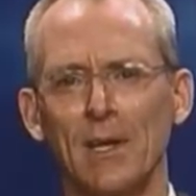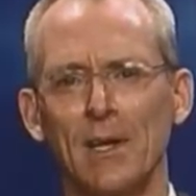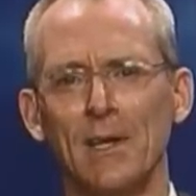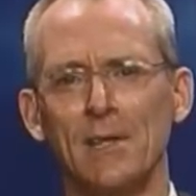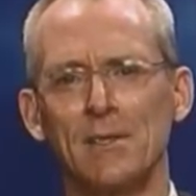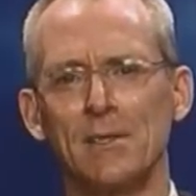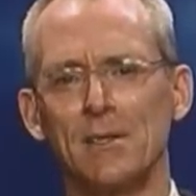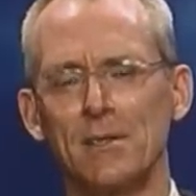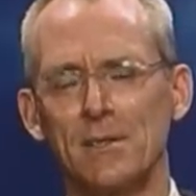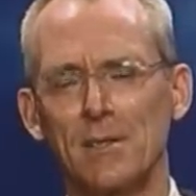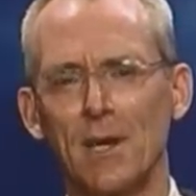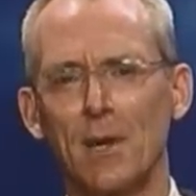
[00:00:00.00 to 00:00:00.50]

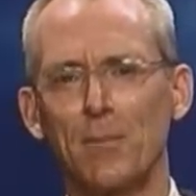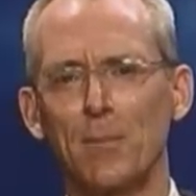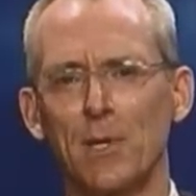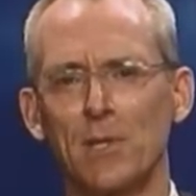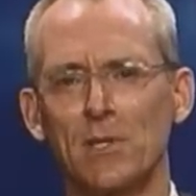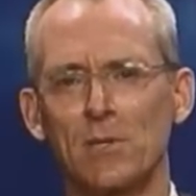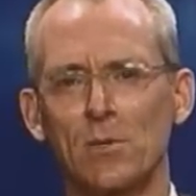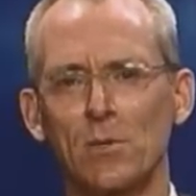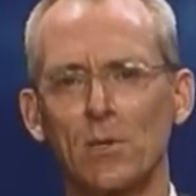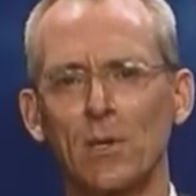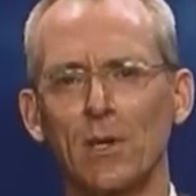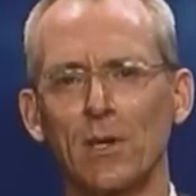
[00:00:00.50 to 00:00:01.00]
Since I'm a
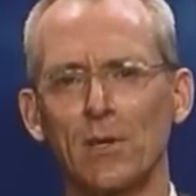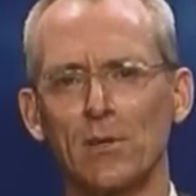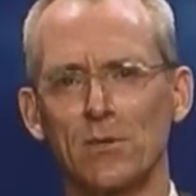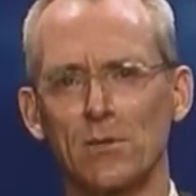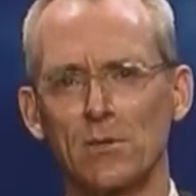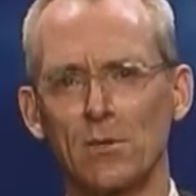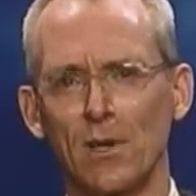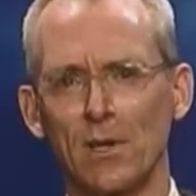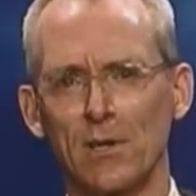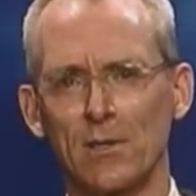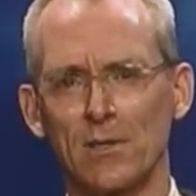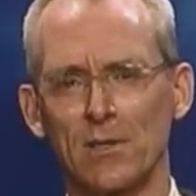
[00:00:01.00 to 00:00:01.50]
strict
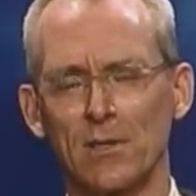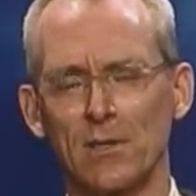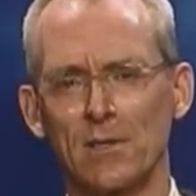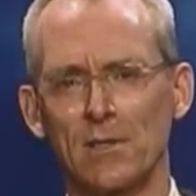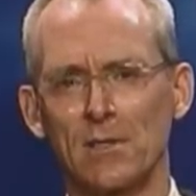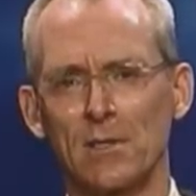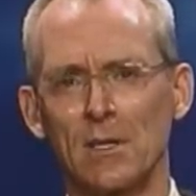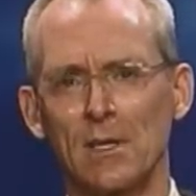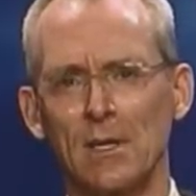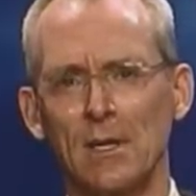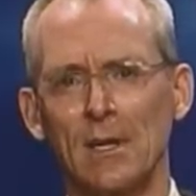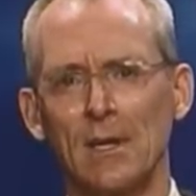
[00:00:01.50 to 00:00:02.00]

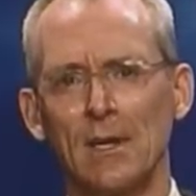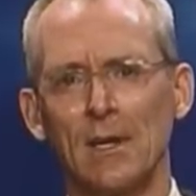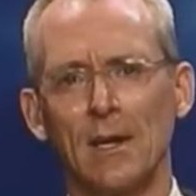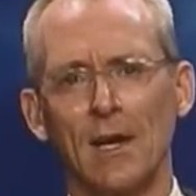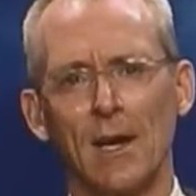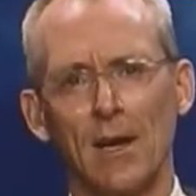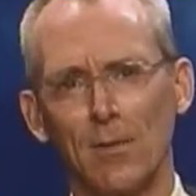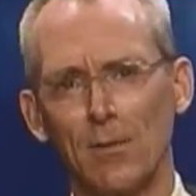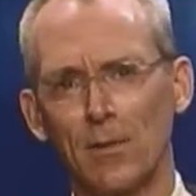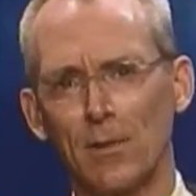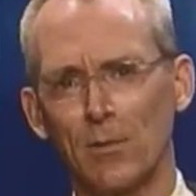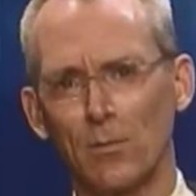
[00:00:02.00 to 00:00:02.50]
constructionist,
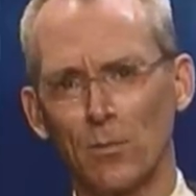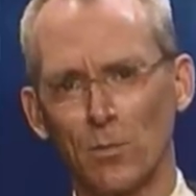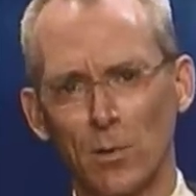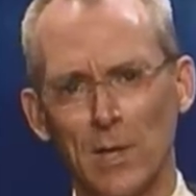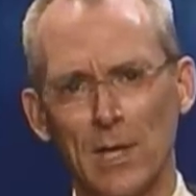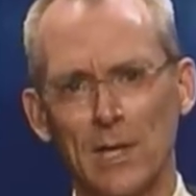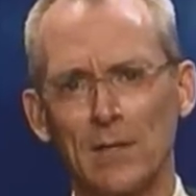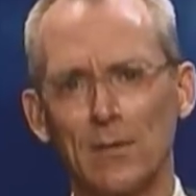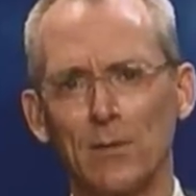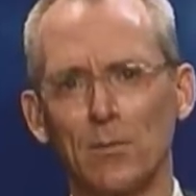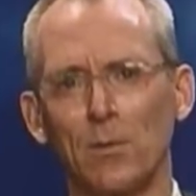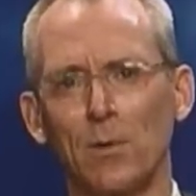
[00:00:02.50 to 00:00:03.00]
I want to
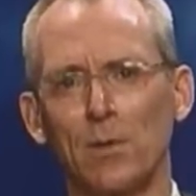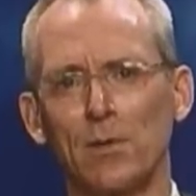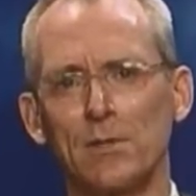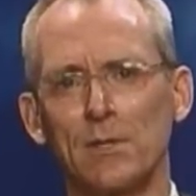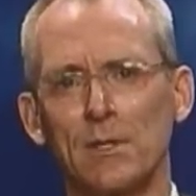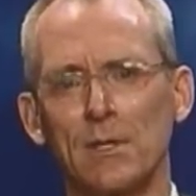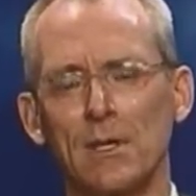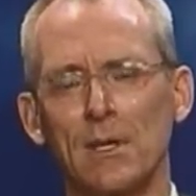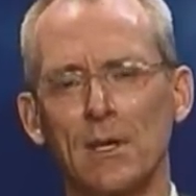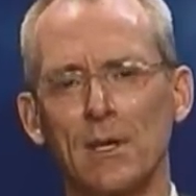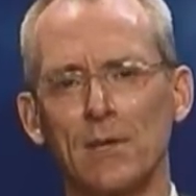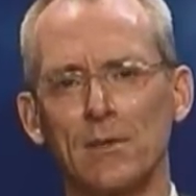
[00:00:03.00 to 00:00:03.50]
read the words of
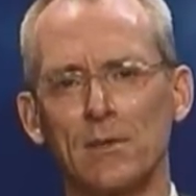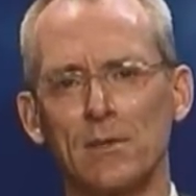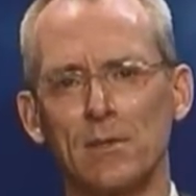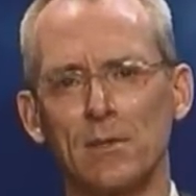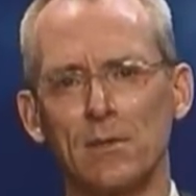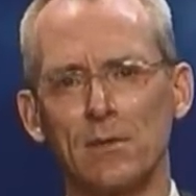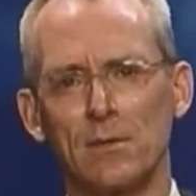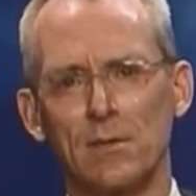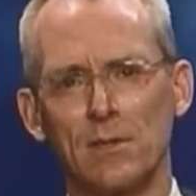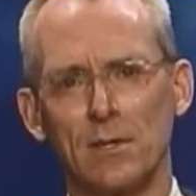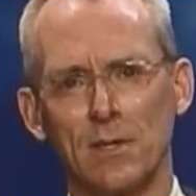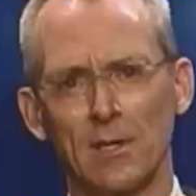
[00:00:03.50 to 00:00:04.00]
the
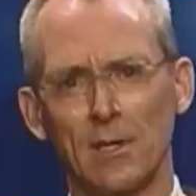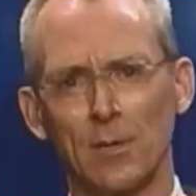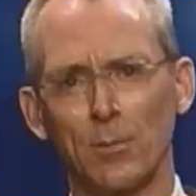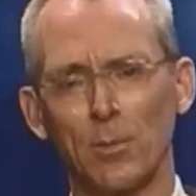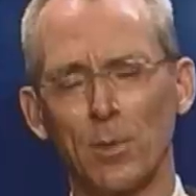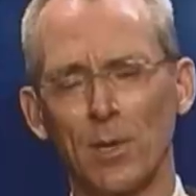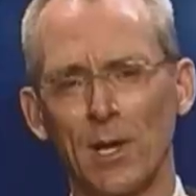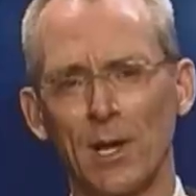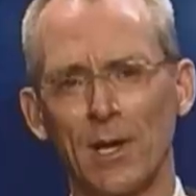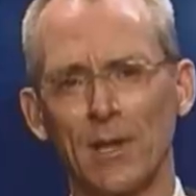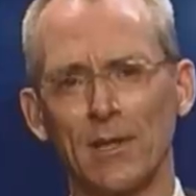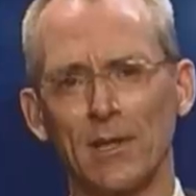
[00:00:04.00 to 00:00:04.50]
Constitution and
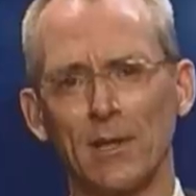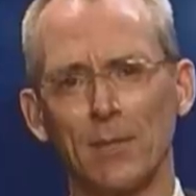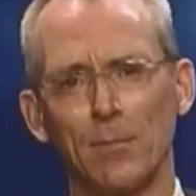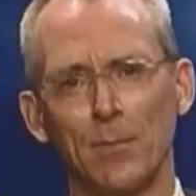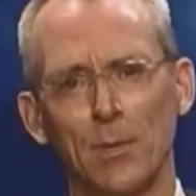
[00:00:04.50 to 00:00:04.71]
apply them.